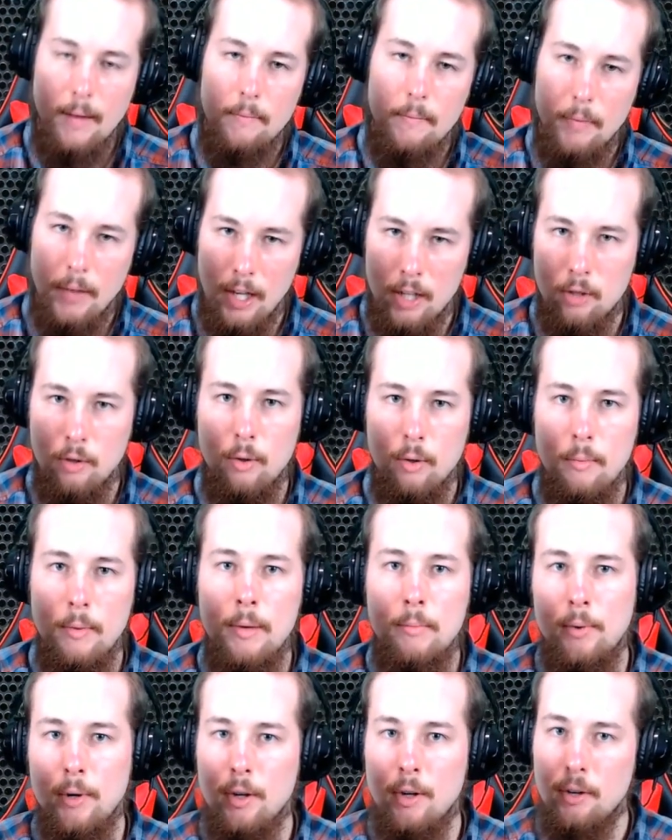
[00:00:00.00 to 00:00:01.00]
And you'll
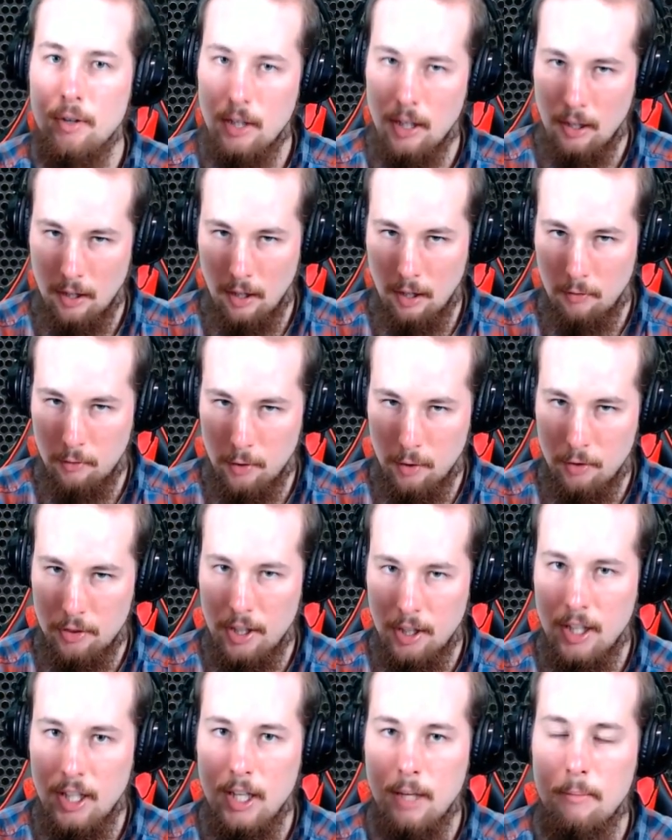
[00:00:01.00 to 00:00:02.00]
remember if you're
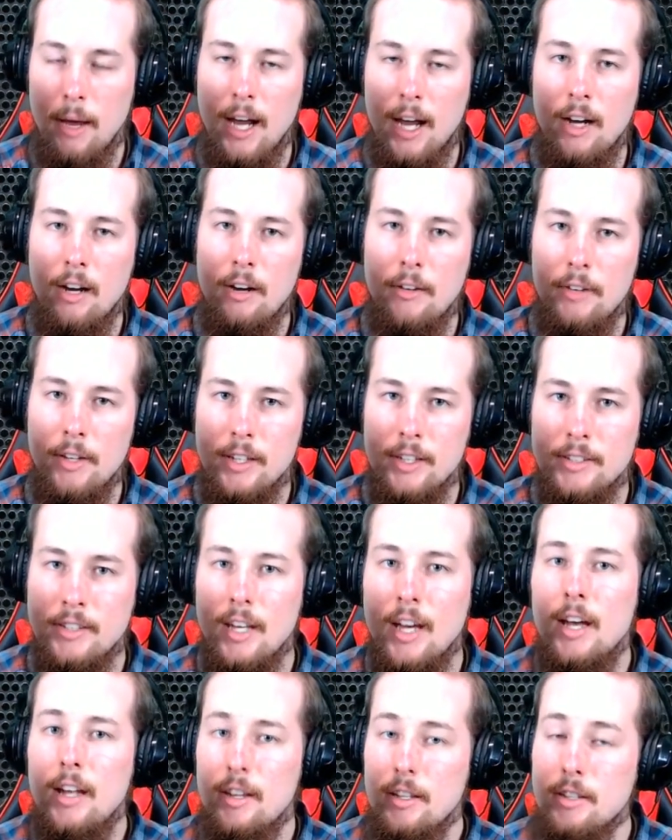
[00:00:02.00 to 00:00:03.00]
thinking back on this,
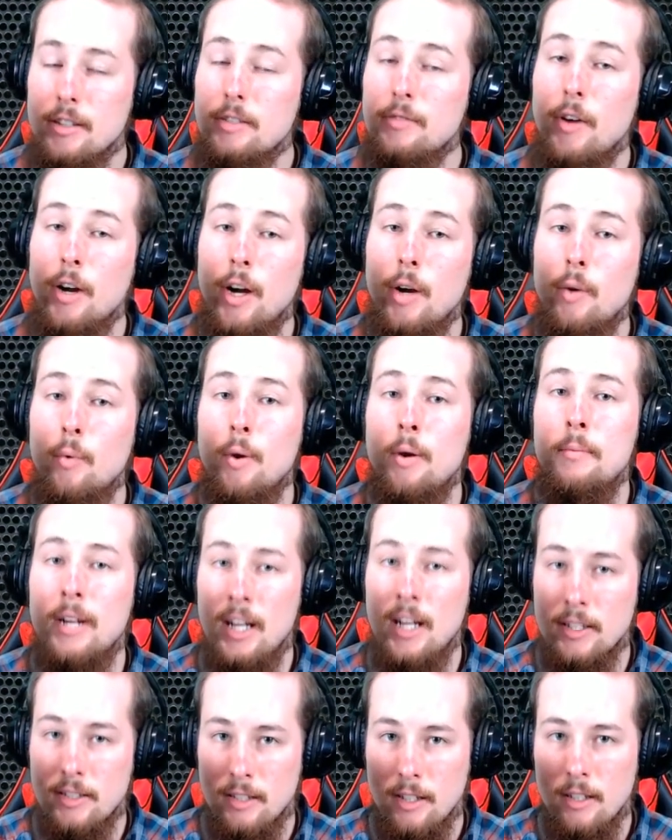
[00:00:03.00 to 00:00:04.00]
this is very
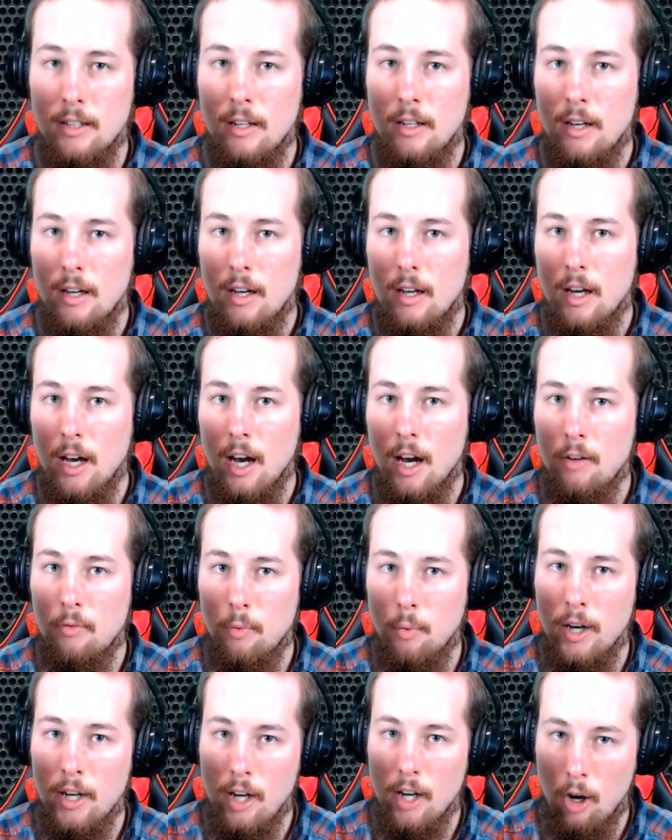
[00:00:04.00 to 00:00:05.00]
reminiscent of
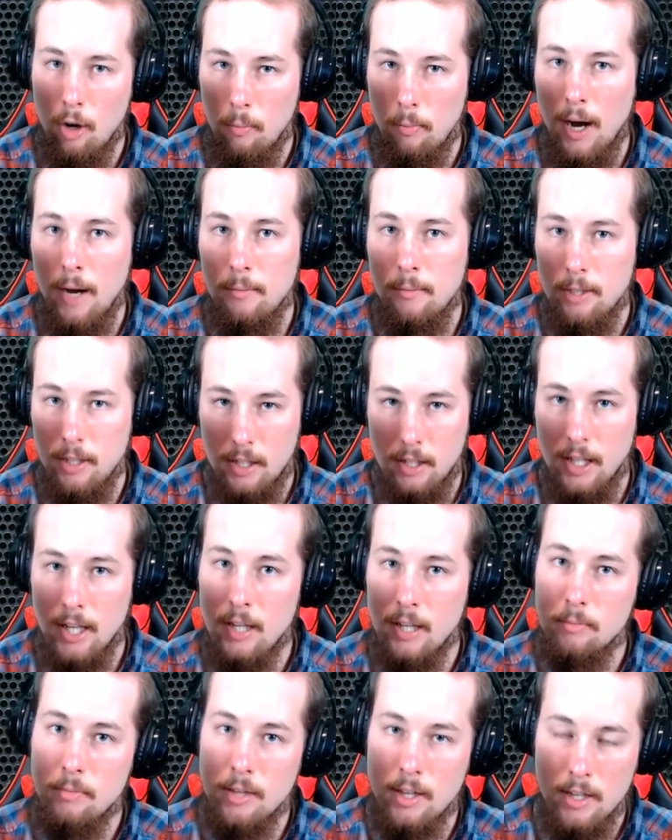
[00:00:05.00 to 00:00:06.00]
what Obama
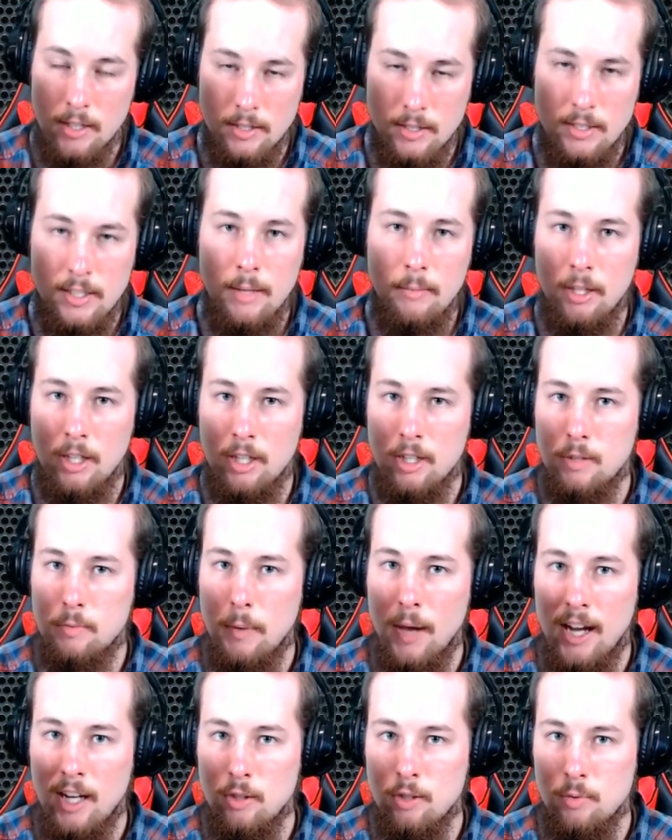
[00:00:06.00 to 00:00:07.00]
claimed that the stimulus
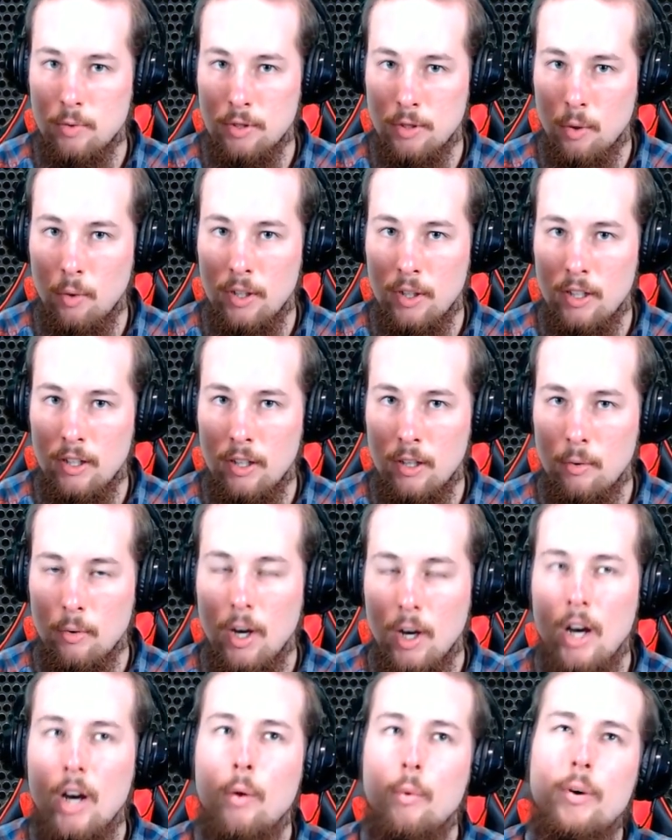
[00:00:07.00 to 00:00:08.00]
package was going to do.
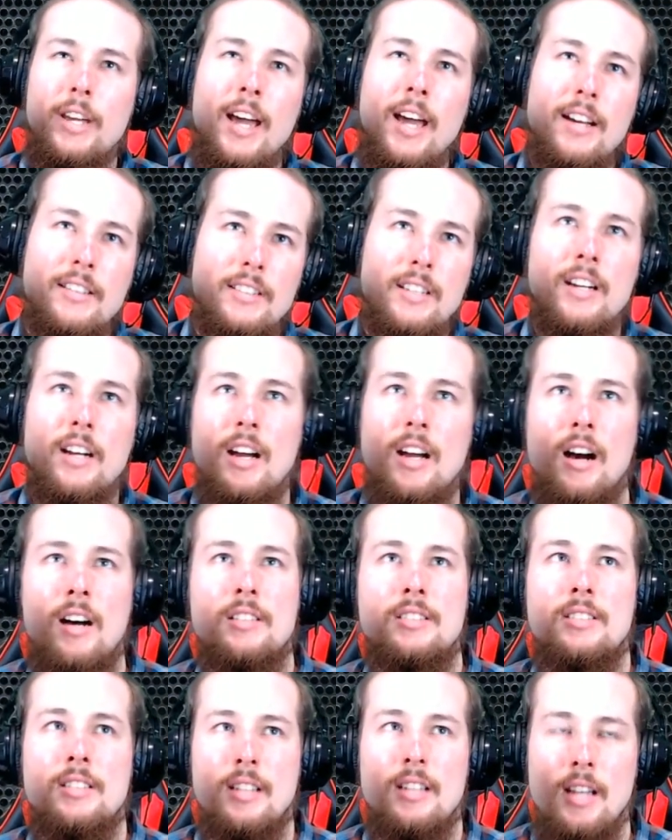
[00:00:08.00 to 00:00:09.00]
Well, yeah, it's going to
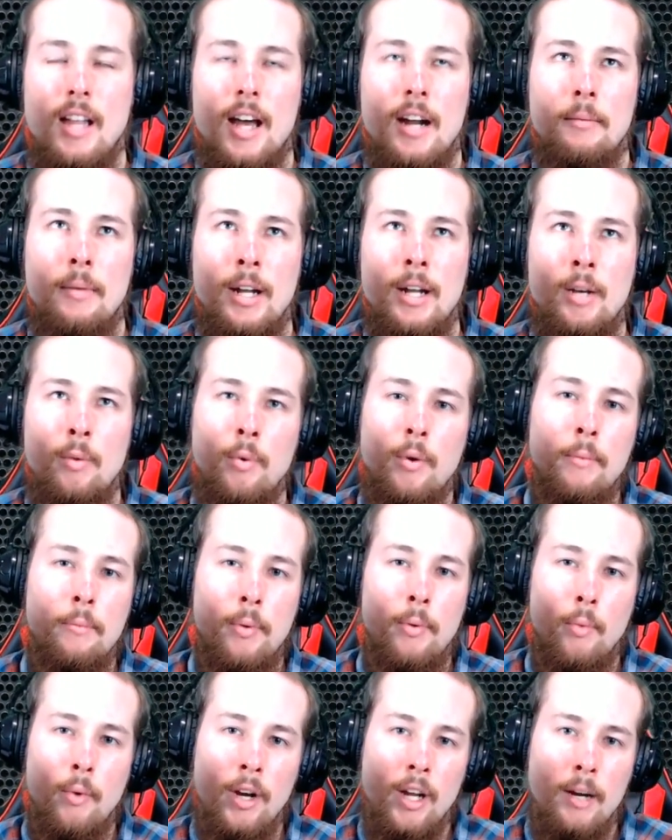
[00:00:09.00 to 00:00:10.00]
cost us a lot of money, but
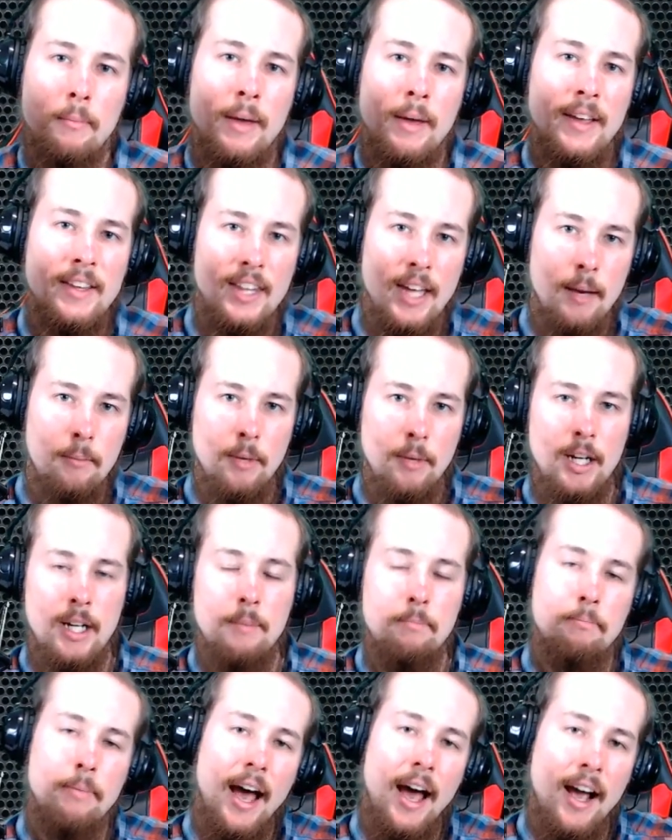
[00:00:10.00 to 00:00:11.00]
we're going to make that money
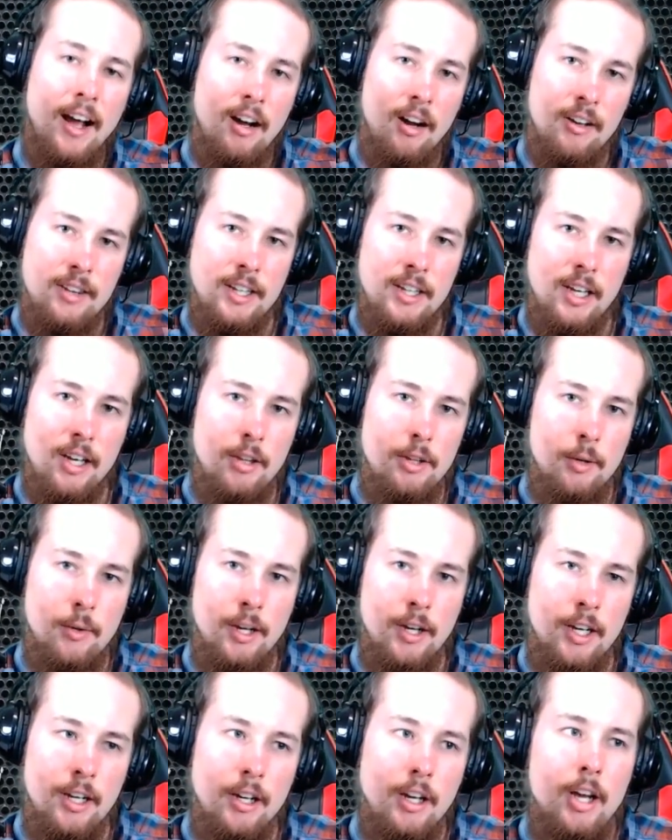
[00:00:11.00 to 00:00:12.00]
back on the other end